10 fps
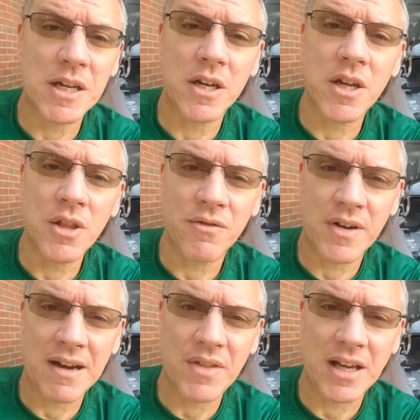been another
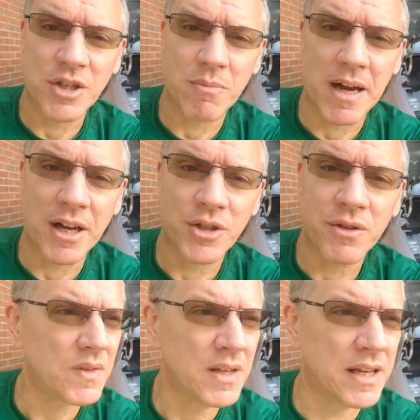5,000 miles
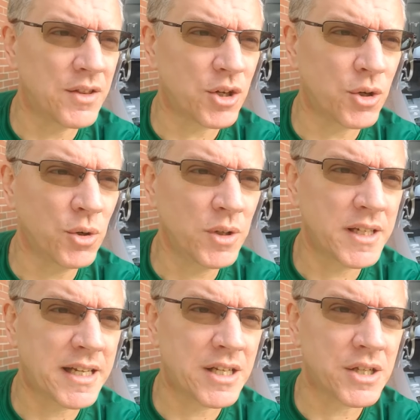and the
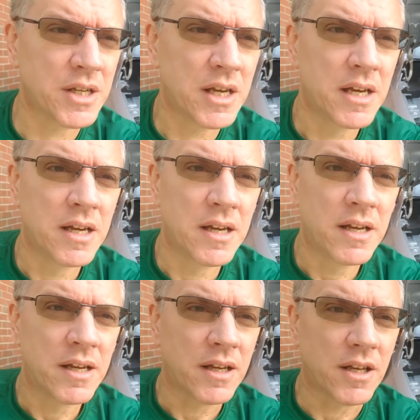coolant has
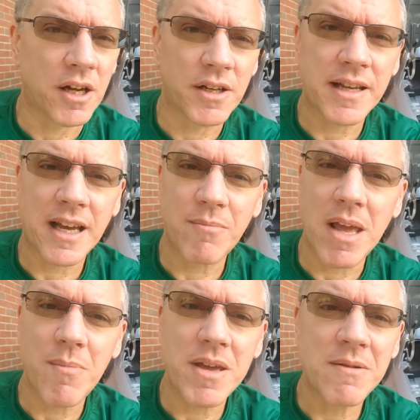gone down
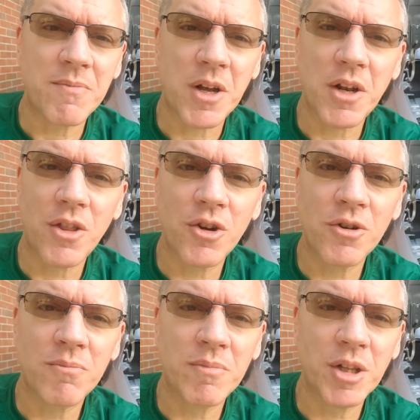maybe
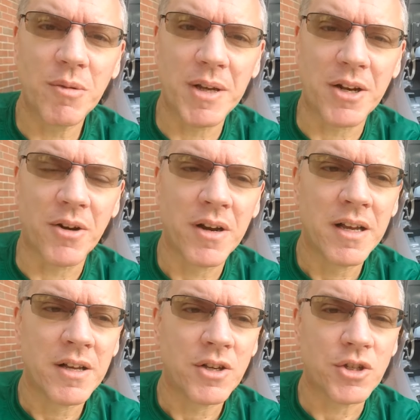another millimeter.
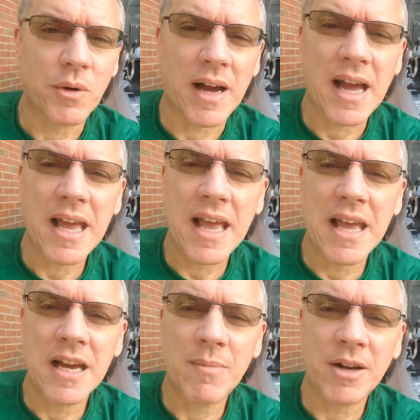So I
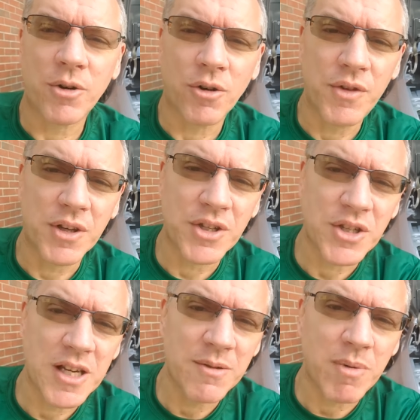don't know if you can
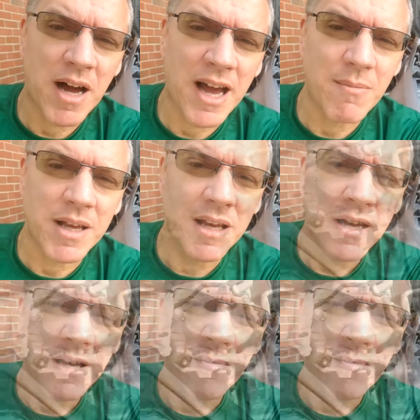see behind me,